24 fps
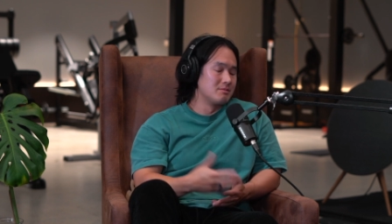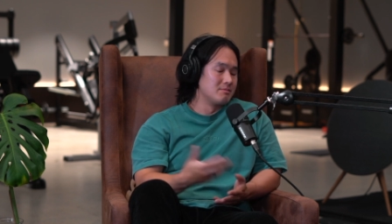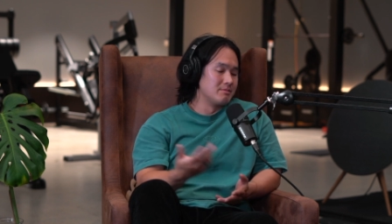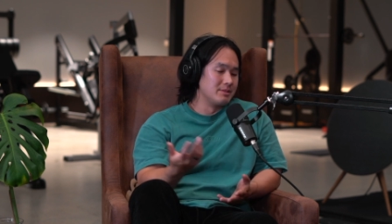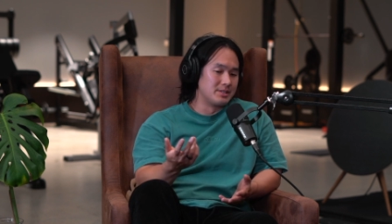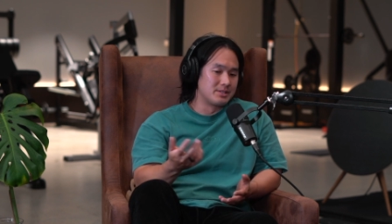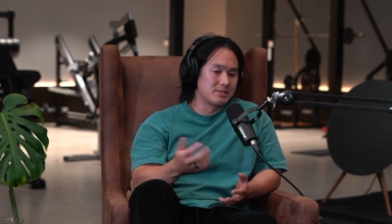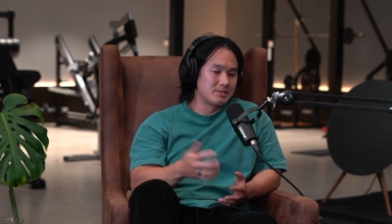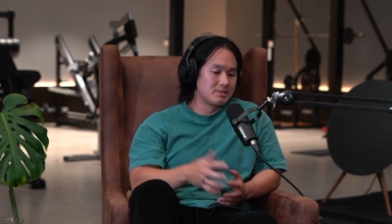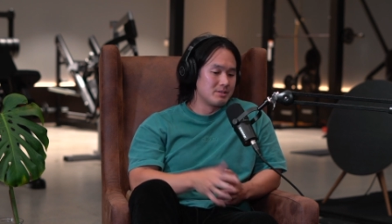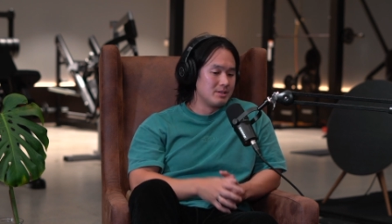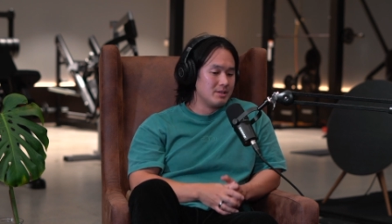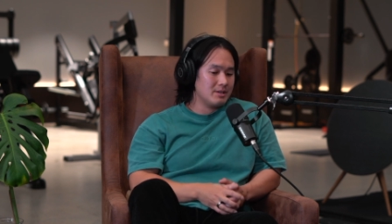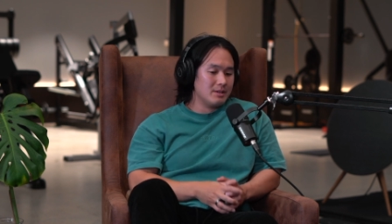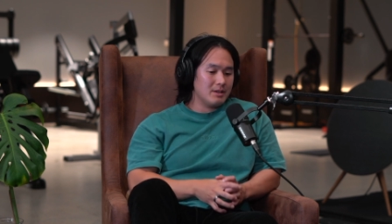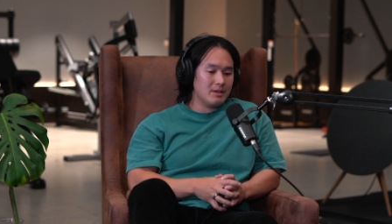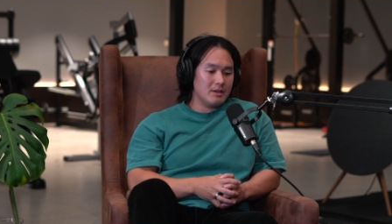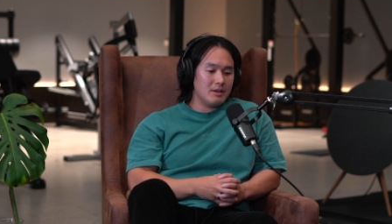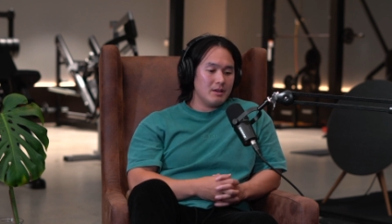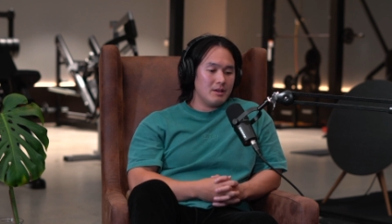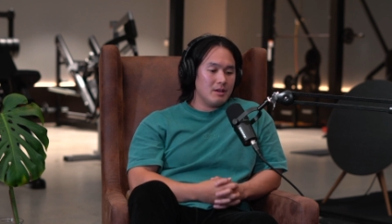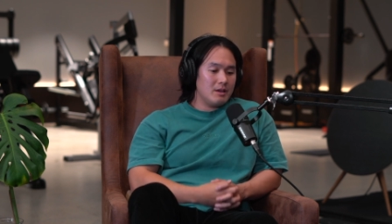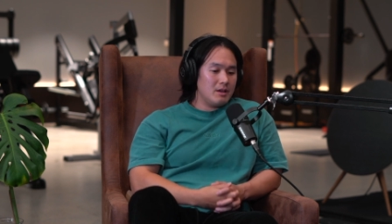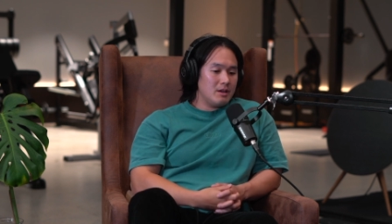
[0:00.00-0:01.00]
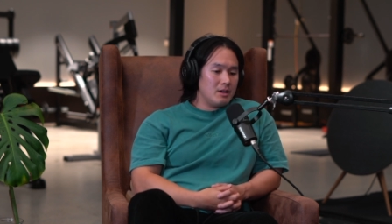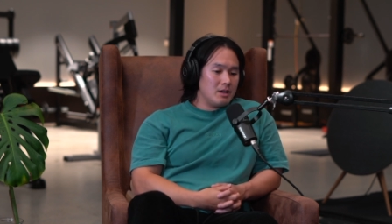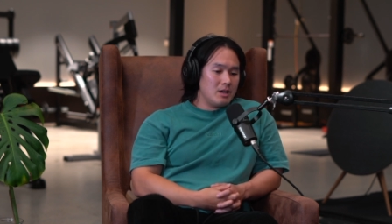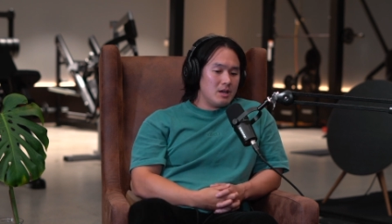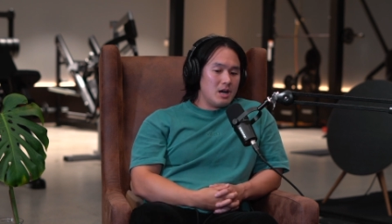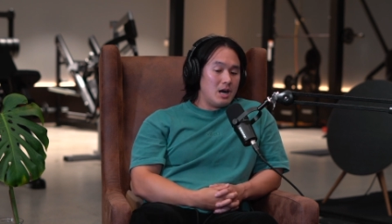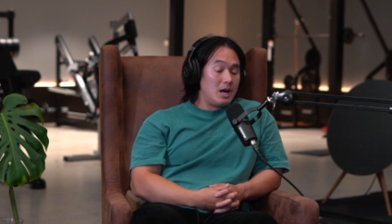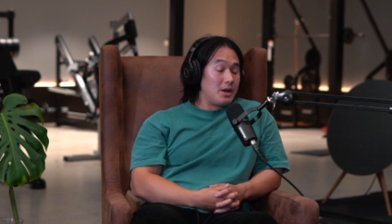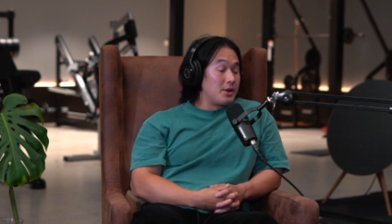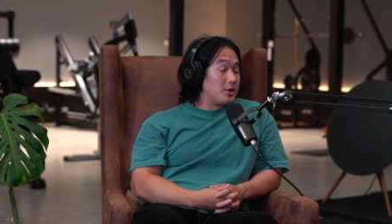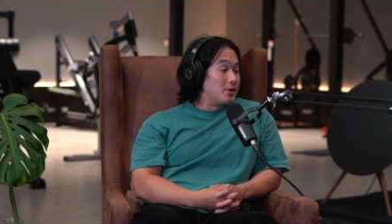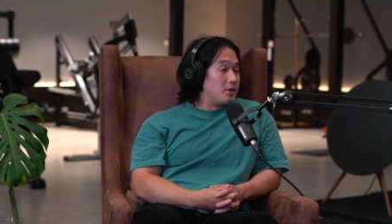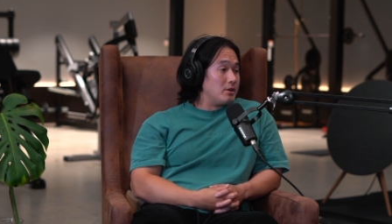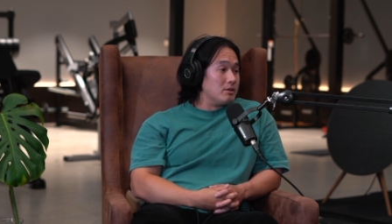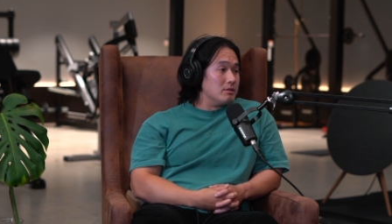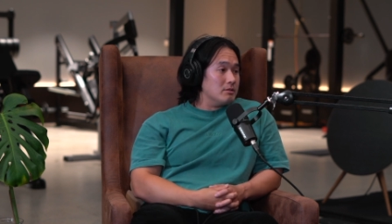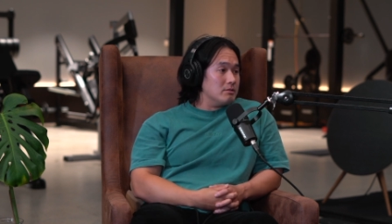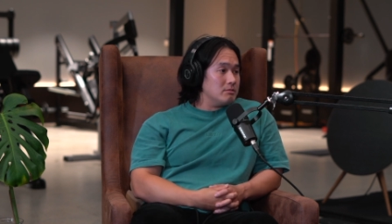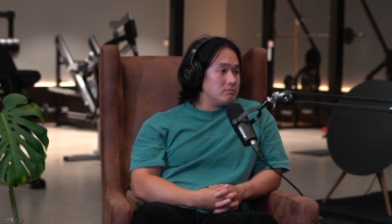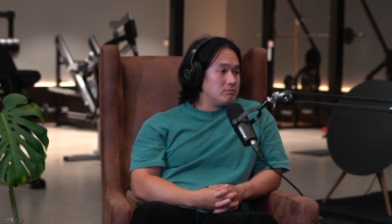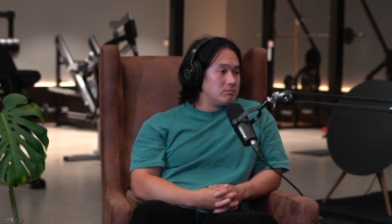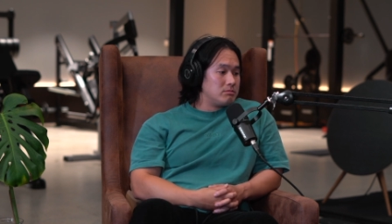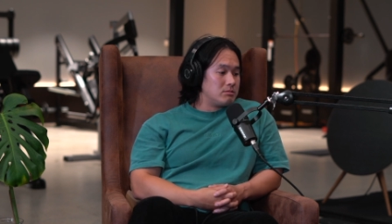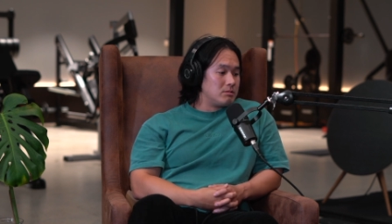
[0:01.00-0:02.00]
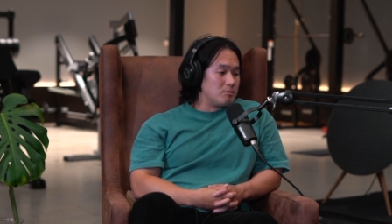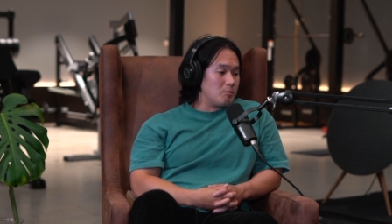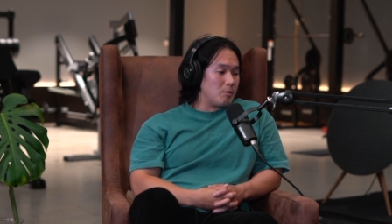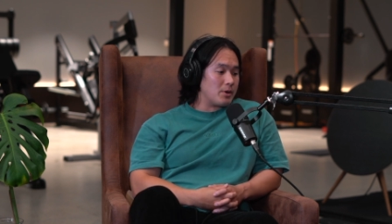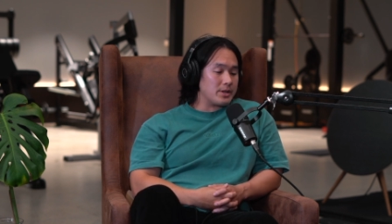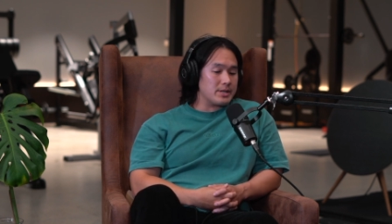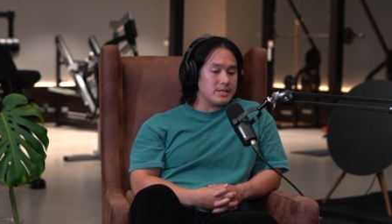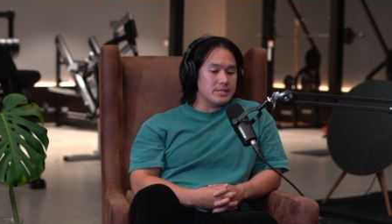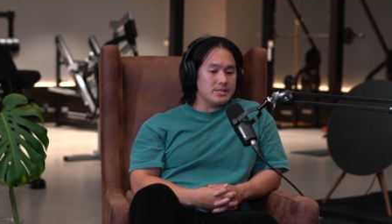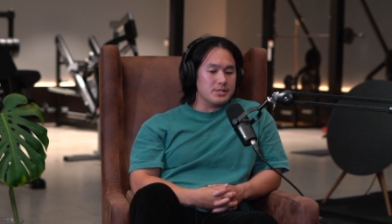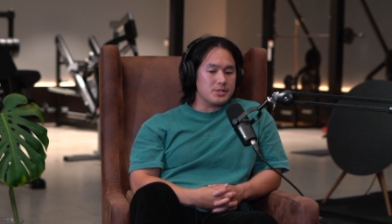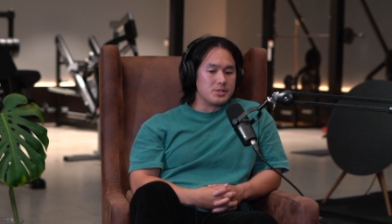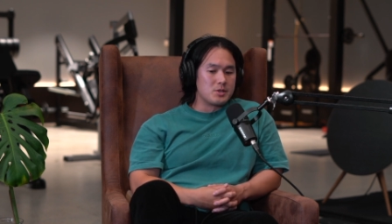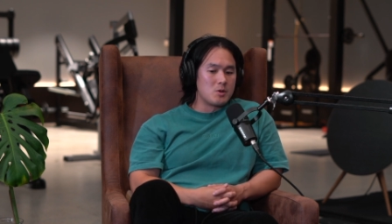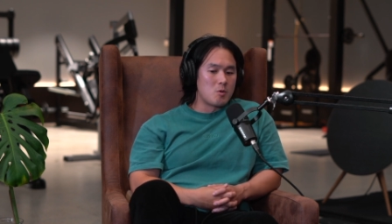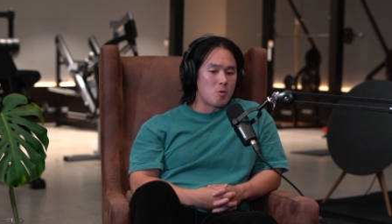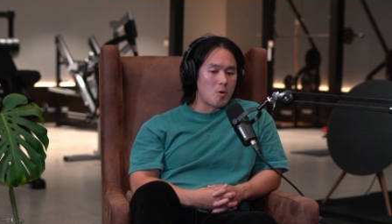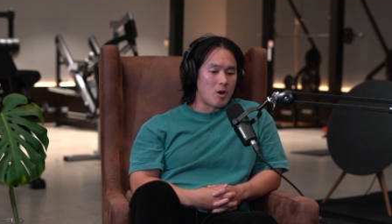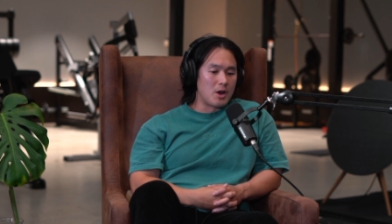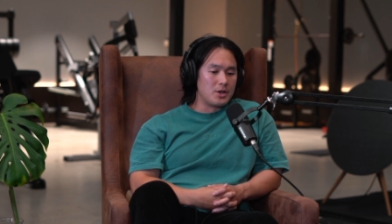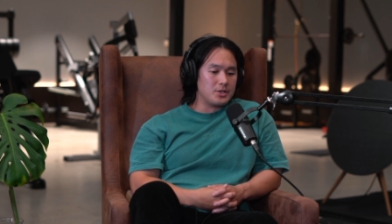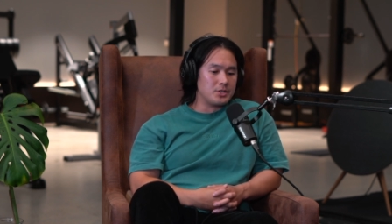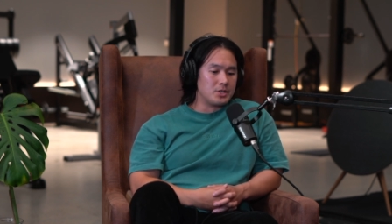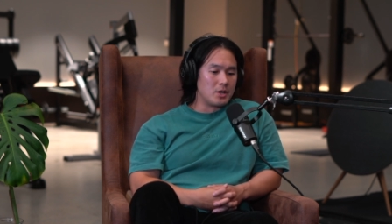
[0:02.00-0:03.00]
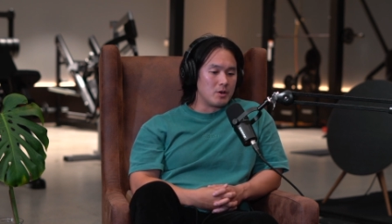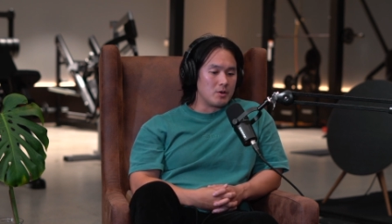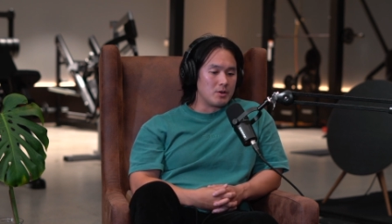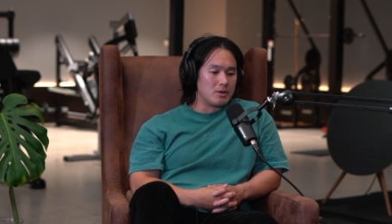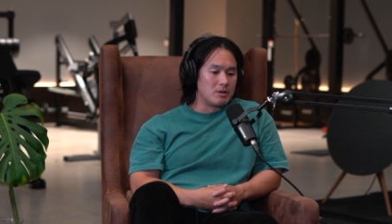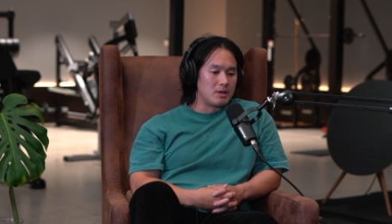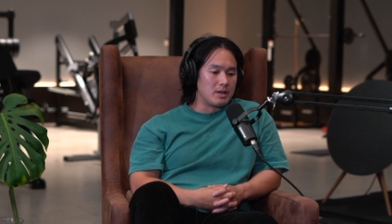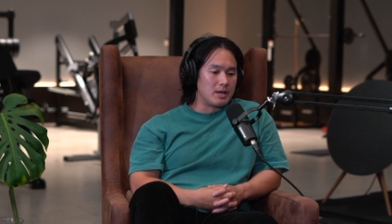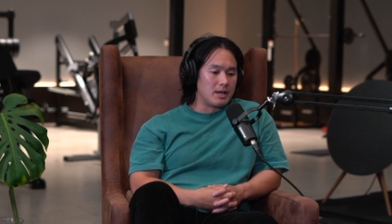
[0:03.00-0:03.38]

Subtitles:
It's I don't know what it is where I don't.